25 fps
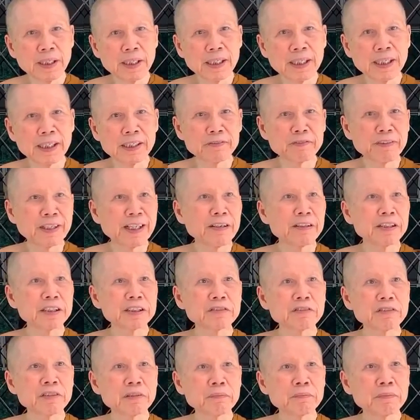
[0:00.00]
It
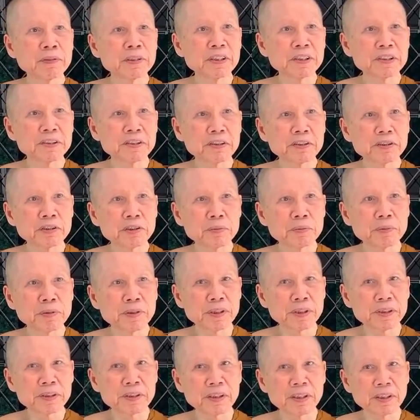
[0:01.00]
varies from person to
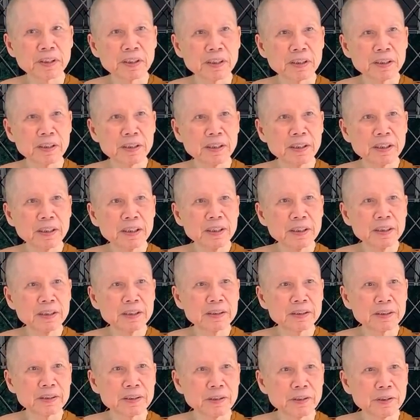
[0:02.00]
person,
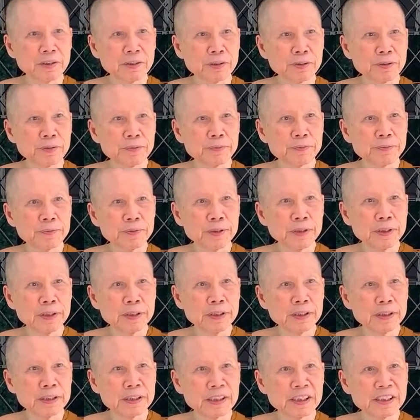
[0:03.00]
so
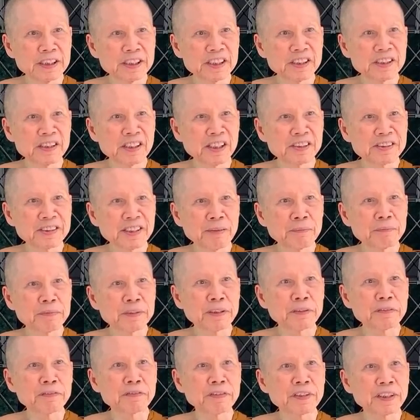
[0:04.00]
this is not
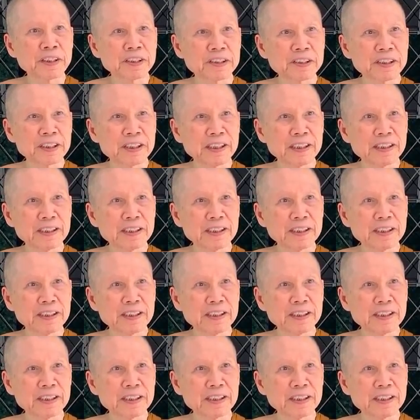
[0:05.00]
something fixed.